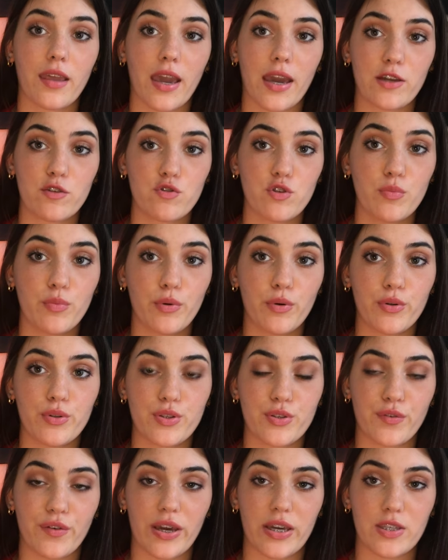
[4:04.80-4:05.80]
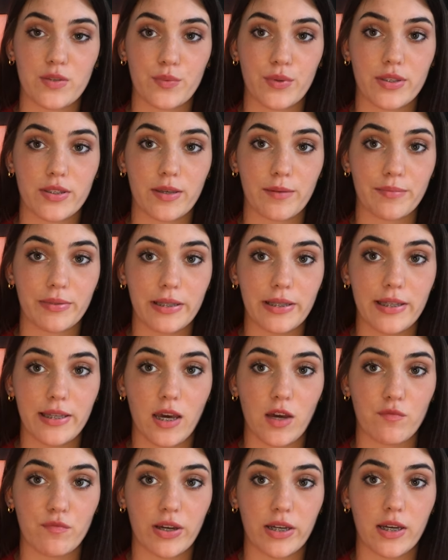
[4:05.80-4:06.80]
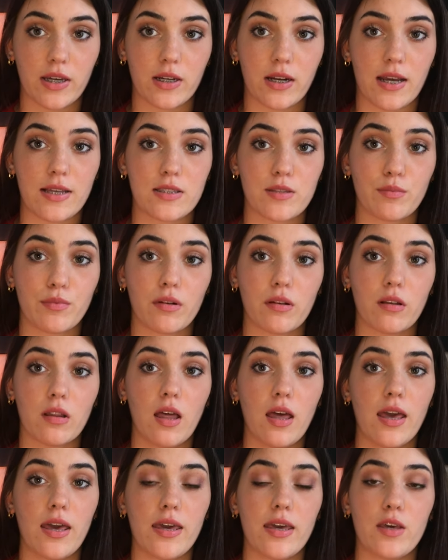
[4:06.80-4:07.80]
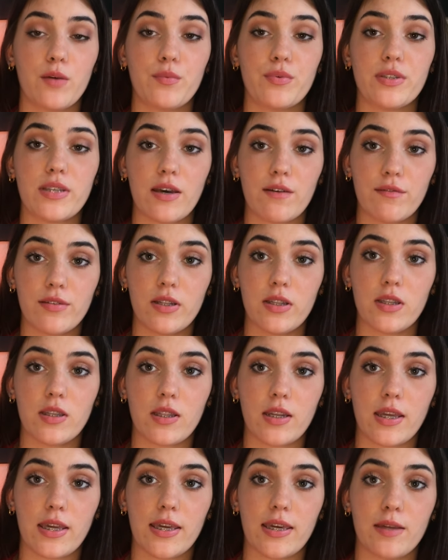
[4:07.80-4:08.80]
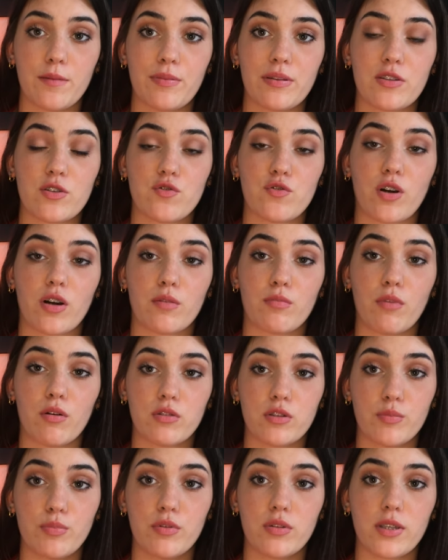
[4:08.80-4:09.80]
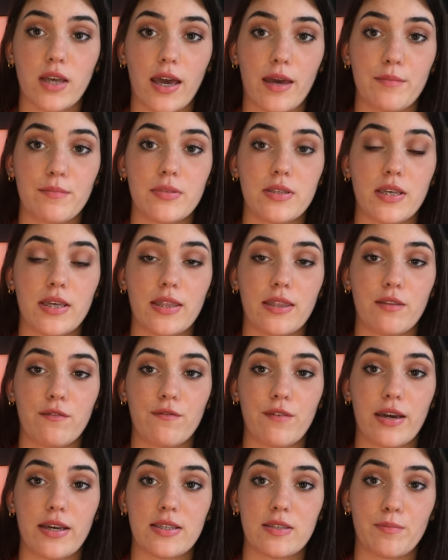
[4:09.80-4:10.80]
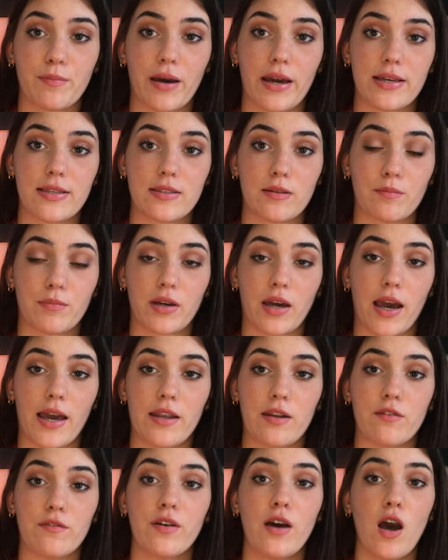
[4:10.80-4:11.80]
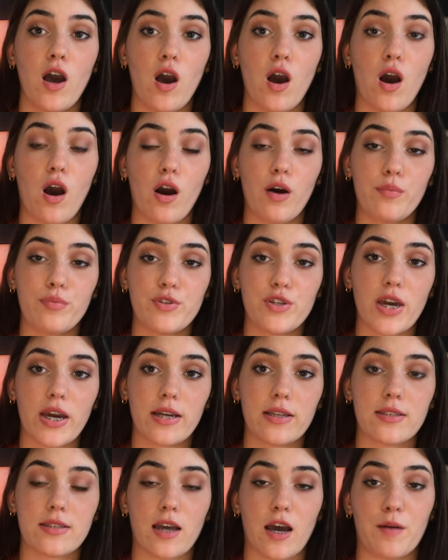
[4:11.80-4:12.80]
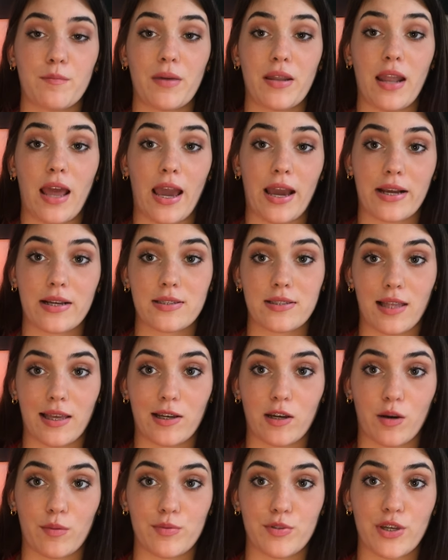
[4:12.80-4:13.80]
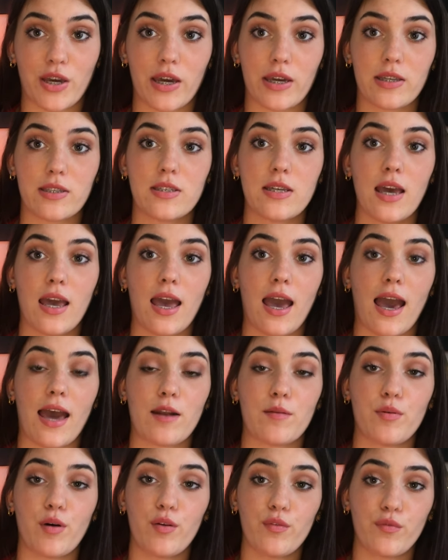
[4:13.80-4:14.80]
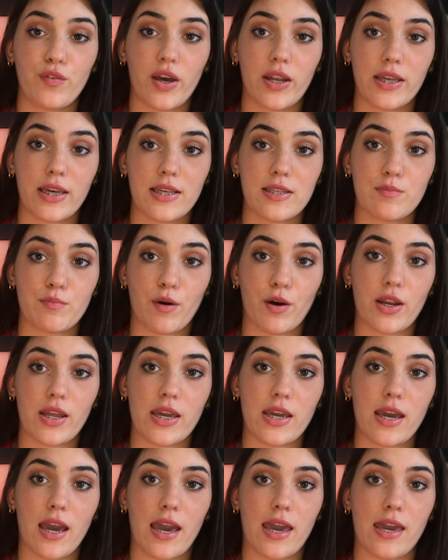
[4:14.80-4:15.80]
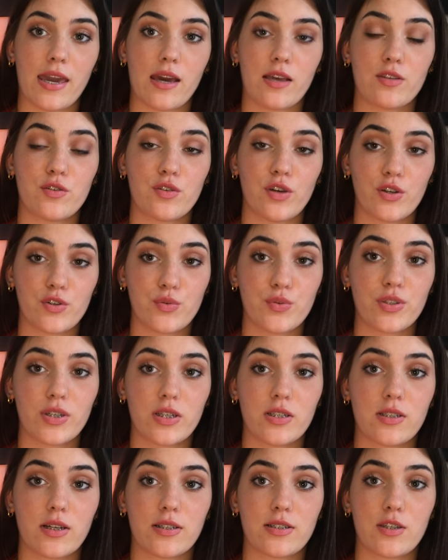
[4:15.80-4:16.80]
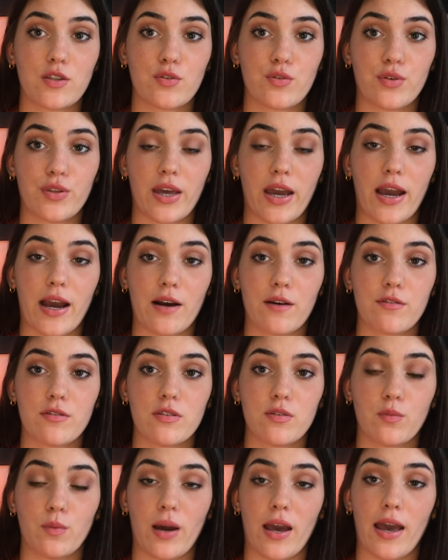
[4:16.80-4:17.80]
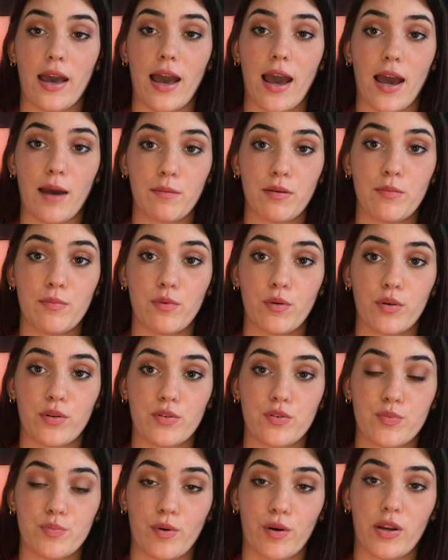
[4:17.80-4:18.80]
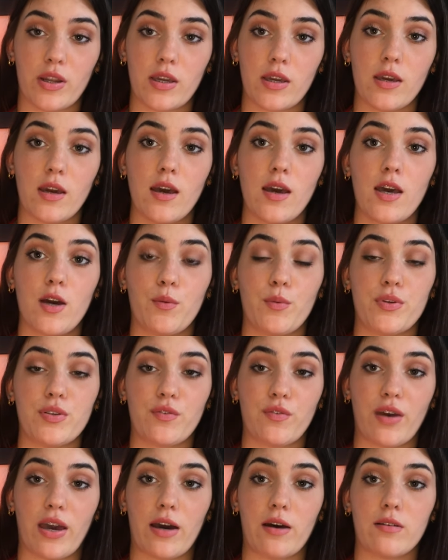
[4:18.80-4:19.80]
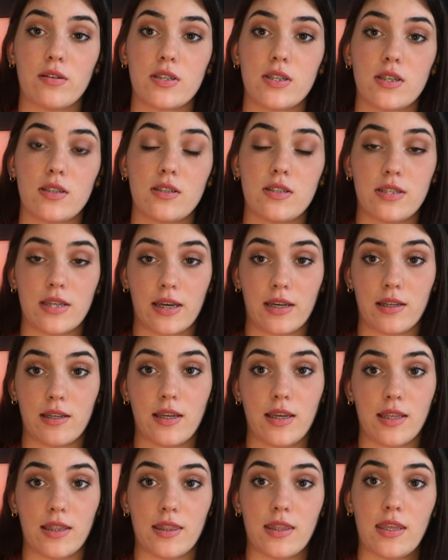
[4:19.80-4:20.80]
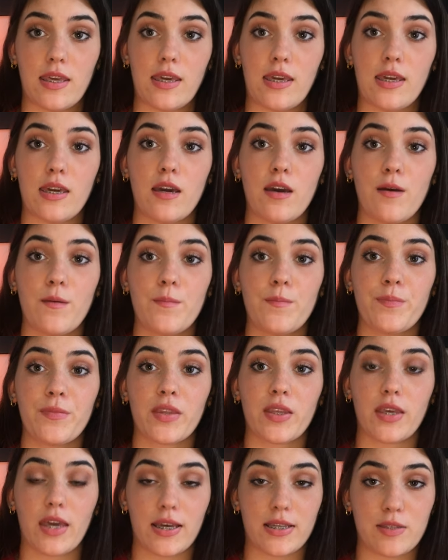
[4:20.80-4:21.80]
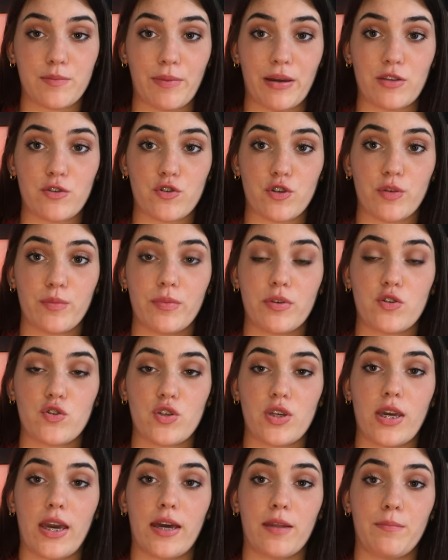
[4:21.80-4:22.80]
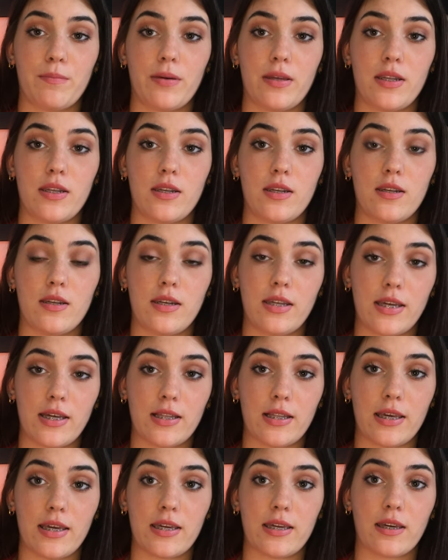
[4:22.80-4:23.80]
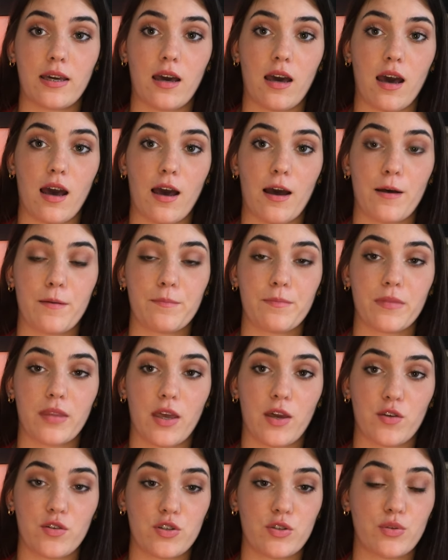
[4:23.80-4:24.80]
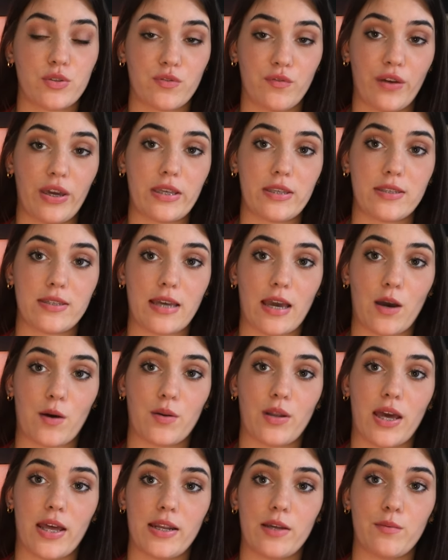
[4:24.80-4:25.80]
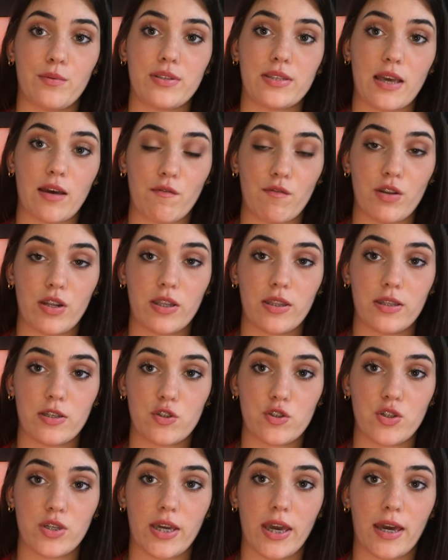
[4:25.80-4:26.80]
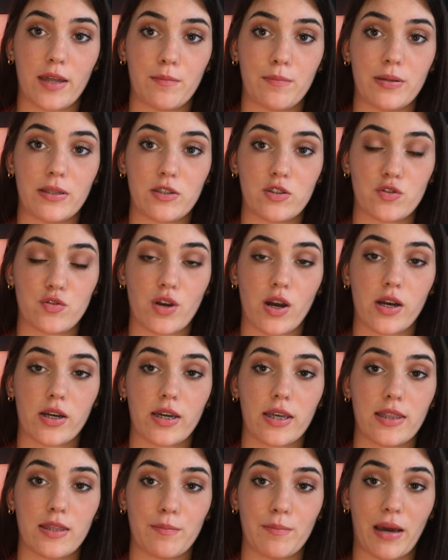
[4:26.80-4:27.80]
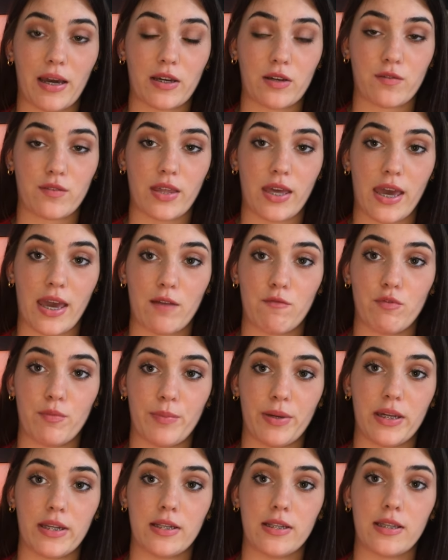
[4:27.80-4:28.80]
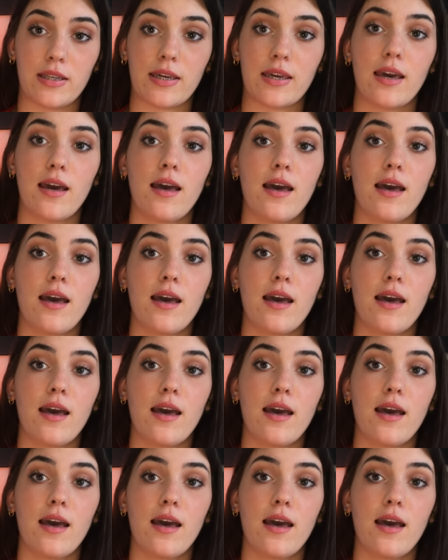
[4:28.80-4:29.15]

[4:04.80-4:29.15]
Andrew Borden's face was completely unrecognizable. It was evident that he had been struck multiple times in the face by some kind of object, um, an axe-like object, and upon finding his body, a search was conducted through the house where Abby Borden's body was found dead in the guest bedroom, she had been kneeling, um, she was face down, and it was evident that she had been struck in the back of the head repeatedly